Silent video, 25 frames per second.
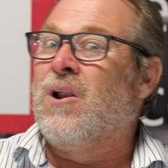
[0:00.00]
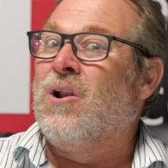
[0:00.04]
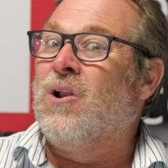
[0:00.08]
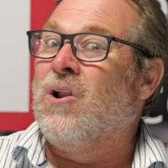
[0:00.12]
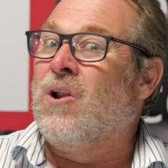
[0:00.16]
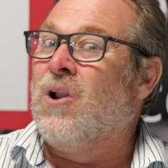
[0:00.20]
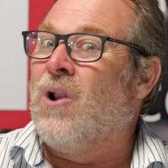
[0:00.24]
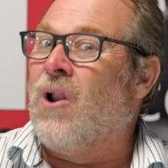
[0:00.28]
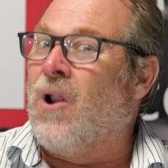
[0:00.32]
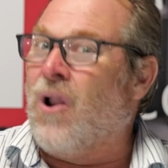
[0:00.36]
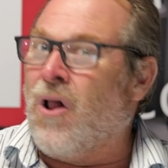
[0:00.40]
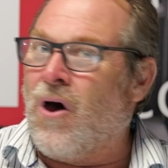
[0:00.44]

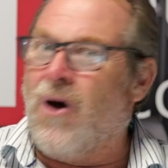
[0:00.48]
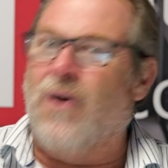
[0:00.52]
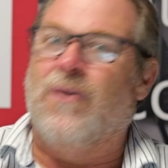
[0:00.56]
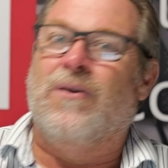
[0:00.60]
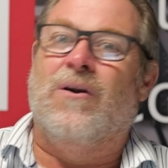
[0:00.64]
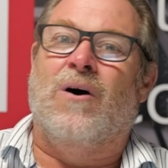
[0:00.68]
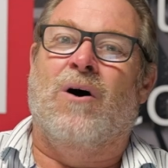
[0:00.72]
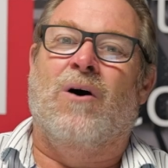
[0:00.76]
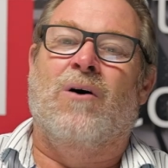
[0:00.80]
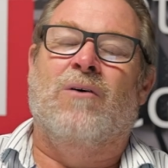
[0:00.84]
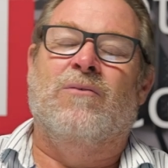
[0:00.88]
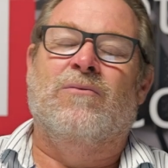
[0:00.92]

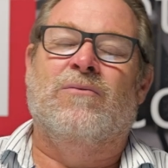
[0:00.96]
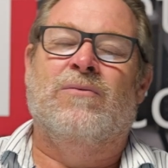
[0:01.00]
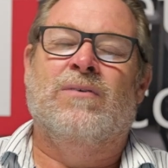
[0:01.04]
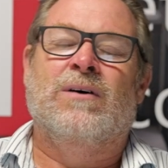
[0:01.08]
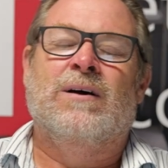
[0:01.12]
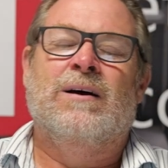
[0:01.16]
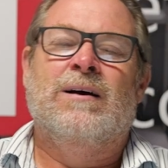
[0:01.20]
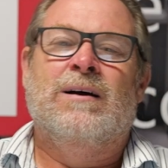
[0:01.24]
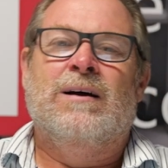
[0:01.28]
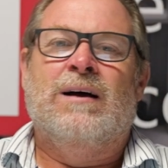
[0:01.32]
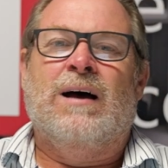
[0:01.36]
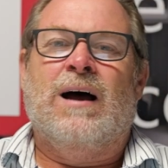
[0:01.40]
lot of
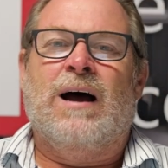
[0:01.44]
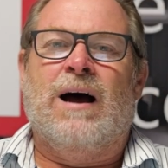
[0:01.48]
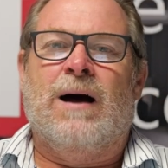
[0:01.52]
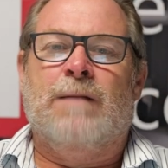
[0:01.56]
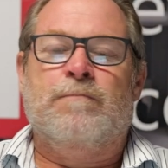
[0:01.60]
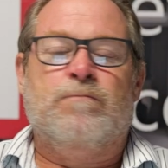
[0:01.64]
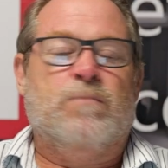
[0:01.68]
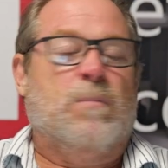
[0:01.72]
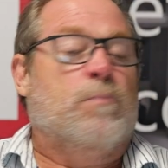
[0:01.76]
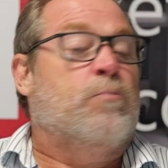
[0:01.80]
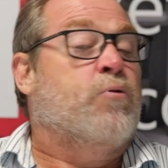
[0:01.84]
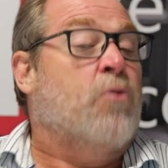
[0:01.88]

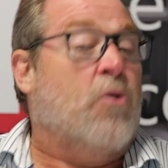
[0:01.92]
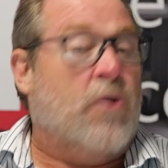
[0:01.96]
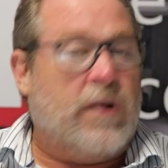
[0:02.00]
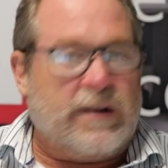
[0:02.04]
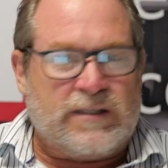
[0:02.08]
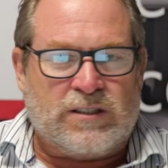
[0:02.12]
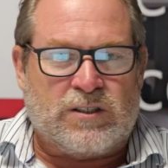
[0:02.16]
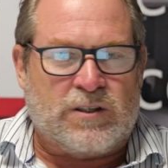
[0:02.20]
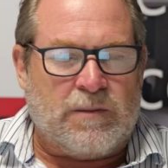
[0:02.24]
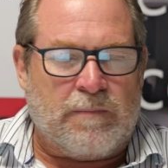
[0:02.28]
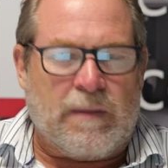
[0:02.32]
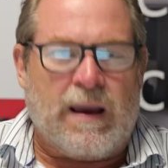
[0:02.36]

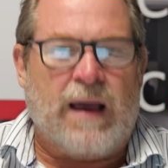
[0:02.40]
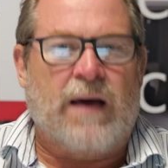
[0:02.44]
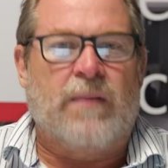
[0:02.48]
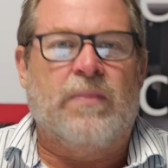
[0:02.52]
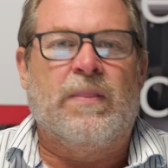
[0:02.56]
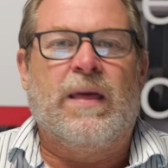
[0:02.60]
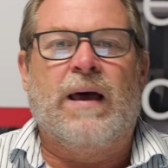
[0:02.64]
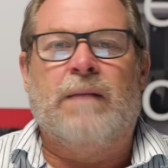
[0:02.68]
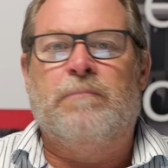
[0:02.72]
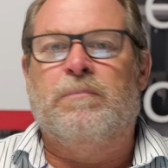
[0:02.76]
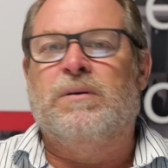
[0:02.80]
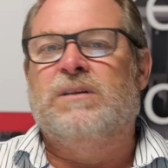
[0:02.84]
press about
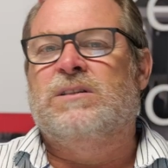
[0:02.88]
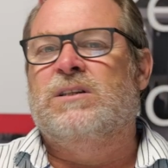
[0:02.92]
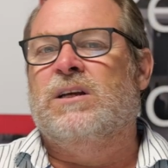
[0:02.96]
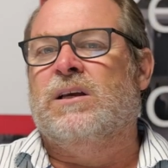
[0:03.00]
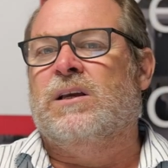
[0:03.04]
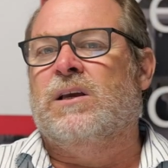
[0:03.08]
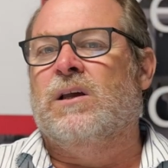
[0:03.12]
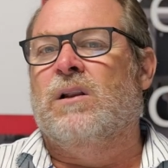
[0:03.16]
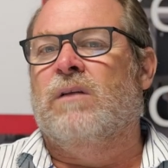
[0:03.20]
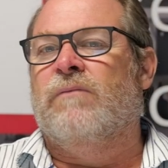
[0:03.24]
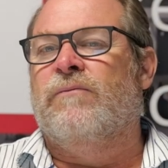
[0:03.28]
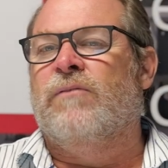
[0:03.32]
that
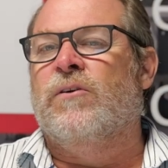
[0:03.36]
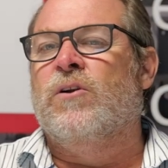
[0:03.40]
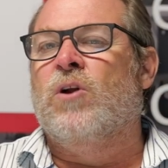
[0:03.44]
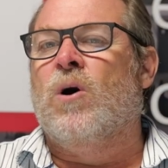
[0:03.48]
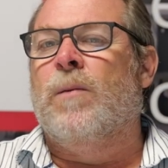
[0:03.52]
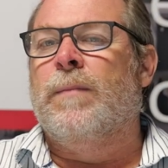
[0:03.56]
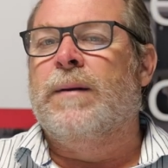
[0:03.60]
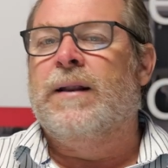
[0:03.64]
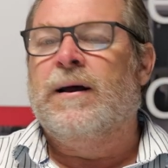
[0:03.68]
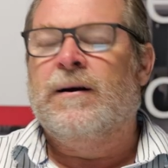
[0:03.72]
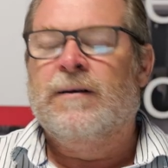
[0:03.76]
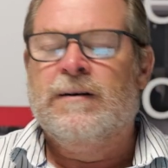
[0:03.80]
particular
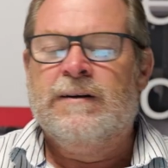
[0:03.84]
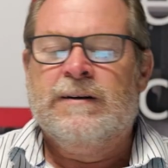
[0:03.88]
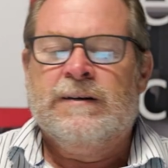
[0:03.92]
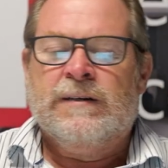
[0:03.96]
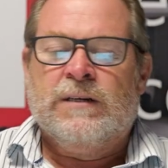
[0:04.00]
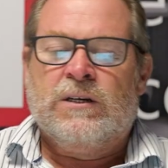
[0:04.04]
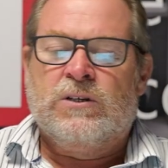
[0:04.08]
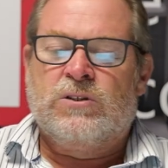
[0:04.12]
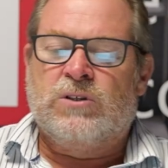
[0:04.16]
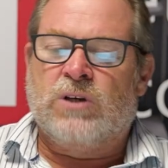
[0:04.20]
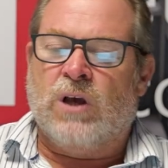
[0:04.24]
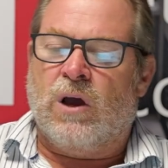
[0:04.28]
phenomena.
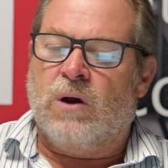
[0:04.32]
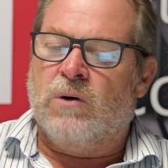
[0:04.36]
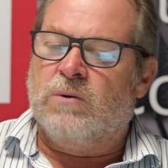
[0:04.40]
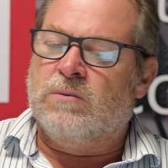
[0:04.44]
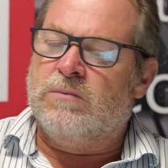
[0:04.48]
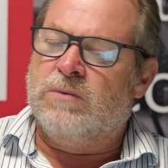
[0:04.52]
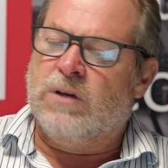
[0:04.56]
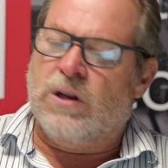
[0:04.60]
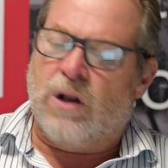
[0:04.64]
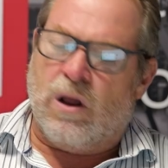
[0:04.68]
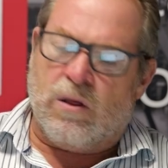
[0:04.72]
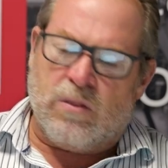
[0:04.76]
So,
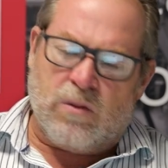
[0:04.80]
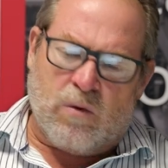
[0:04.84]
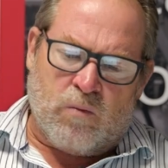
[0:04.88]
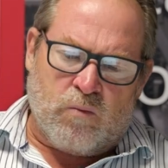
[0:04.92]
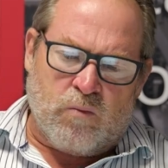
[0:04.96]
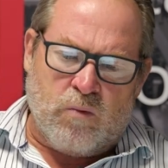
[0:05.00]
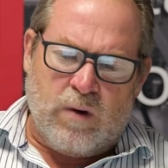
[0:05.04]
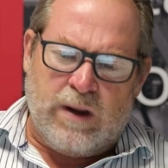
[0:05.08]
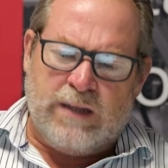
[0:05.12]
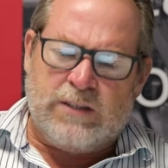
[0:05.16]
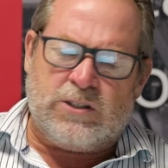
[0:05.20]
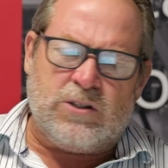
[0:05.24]
the
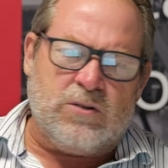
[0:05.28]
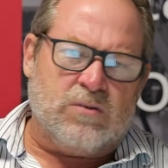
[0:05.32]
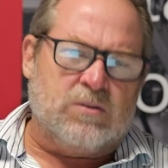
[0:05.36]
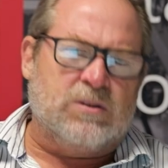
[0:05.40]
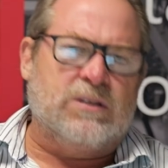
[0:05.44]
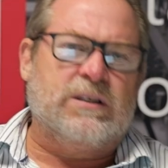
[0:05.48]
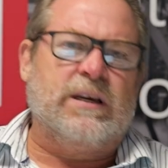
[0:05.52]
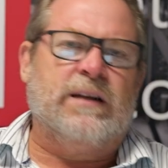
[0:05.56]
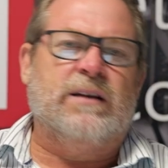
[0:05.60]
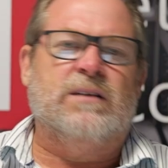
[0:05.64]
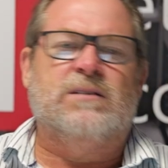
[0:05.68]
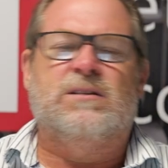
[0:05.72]
regional
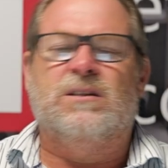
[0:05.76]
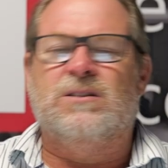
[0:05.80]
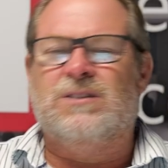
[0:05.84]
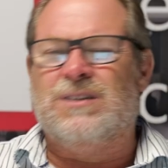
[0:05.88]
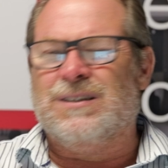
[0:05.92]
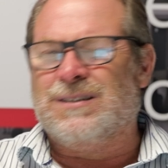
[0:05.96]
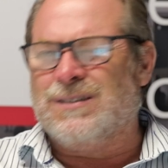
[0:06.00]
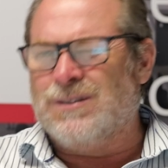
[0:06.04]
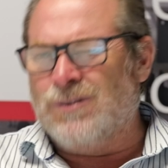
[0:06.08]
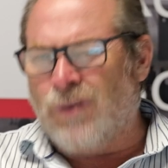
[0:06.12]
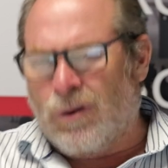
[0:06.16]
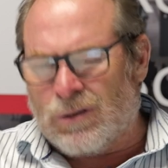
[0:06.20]
centres are
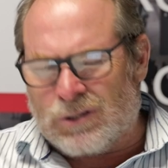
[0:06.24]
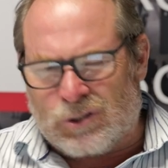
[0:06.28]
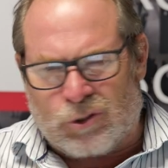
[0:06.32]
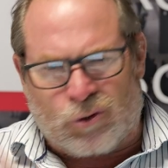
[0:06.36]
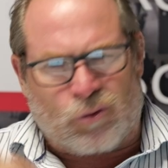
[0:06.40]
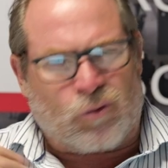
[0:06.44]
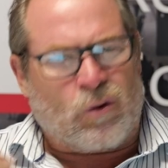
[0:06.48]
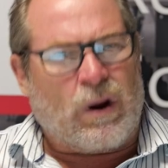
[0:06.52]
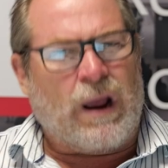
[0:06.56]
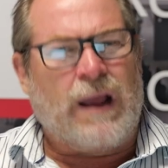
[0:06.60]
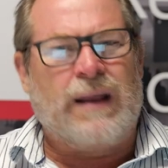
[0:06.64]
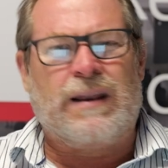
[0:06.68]
just not
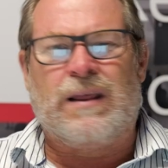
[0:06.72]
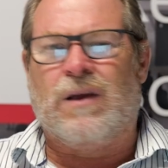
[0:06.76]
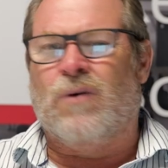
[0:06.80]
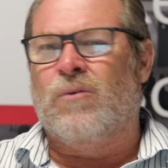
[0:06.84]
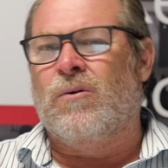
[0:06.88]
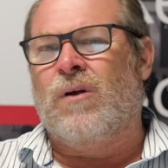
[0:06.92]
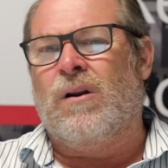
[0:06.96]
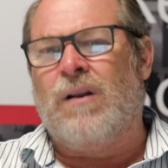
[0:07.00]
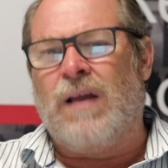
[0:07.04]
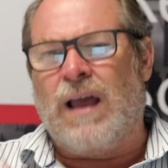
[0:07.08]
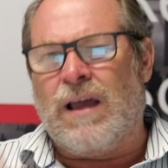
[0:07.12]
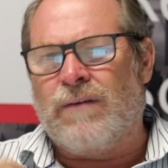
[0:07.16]
trading or
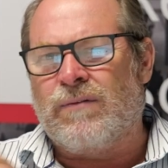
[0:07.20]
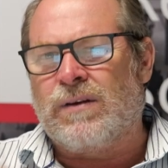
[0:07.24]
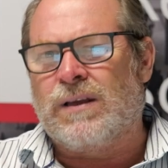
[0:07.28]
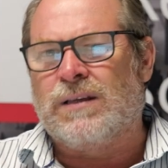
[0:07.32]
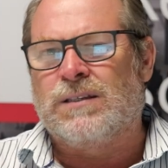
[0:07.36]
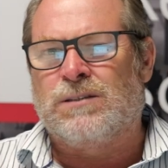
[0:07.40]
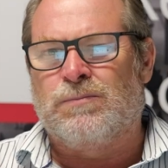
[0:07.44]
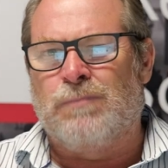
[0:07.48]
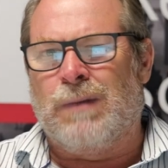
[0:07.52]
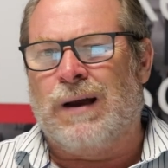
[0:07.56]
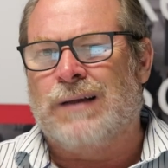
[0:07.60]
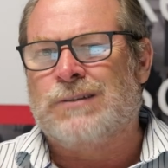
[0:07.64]
not having
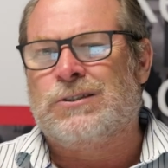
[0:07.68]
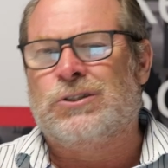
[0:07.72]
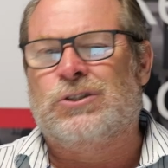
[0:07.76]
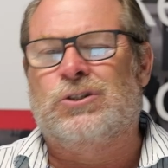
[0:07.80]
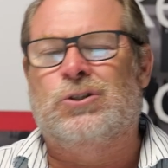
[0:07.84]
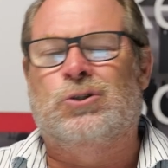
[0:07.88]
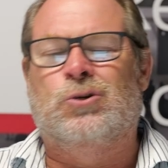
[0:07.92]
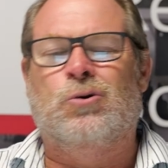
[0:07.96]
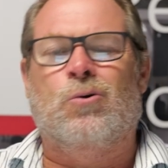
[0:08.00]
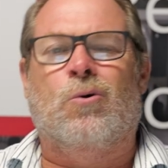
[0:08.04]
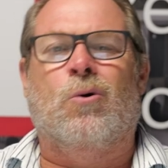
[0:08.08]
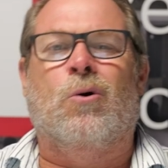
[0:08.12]
as much
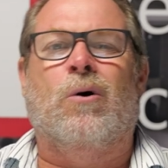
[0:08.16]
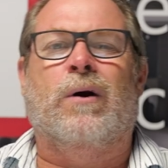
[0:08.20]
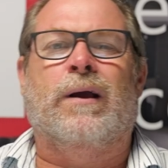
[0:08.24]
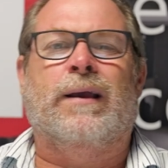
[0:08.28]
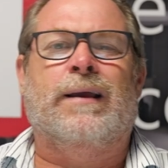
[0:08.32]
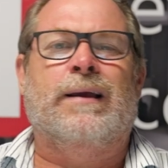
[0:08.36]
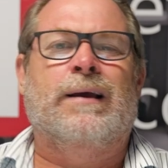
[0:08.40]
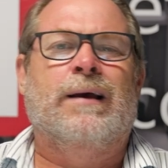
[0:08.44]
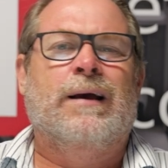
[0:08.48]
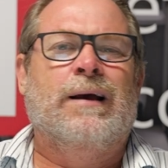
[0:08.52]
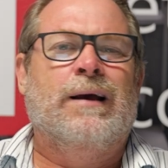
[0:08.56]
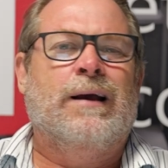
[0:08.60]

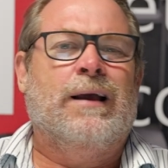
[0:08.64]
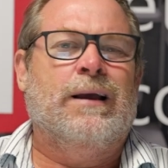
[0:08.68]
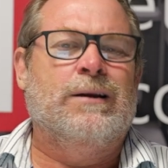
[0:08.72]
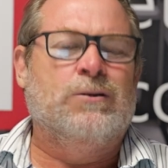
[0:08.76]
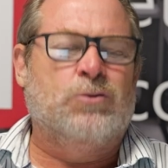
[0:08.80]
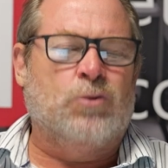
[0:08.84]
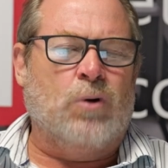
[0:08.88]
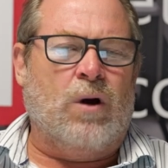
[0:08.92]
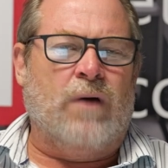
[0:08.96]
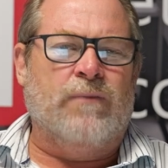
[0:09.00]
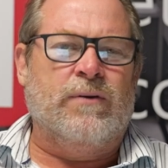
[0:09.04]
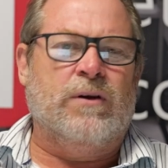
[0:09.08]
joy in
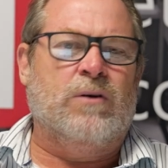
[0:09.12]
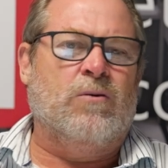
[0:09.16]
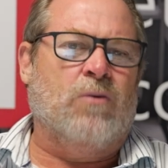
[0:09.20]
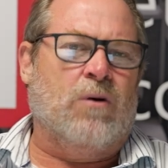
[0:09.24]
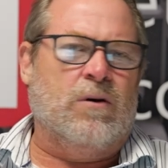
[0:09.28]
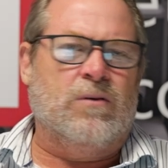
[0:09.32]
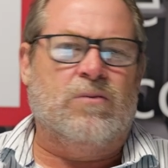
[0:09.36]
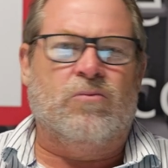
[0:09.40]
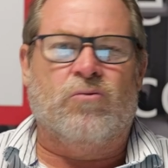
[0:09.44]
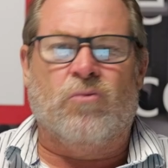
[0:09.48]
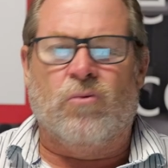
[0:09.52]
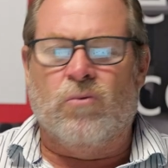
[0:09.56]
driving
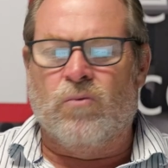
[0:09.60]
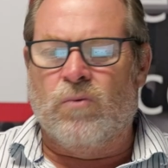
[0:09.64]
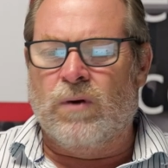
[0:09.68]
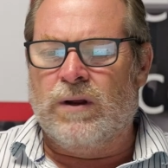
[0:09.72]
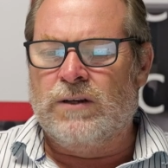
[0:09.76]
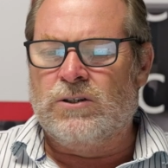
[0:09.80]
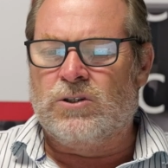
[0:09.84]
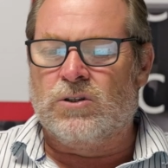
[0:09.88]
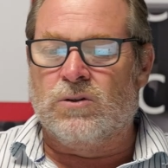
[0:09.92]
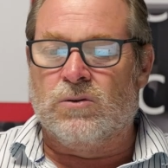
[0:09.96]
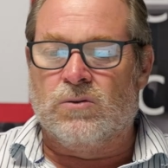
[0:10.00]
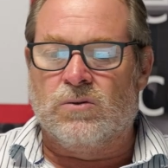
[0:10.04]
growth through
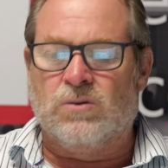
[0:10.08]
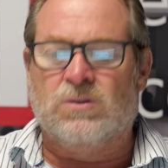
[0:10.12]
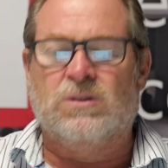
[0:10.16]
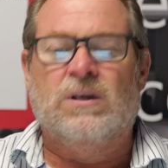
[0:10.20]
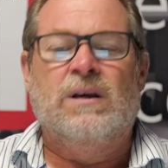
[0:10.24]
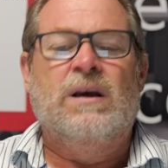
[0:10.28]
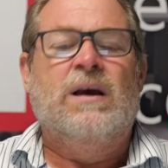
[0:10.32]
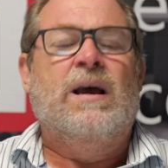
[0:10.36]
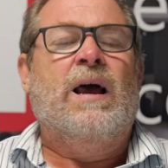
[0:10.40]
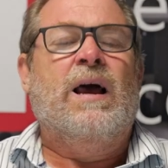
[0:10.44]
regionals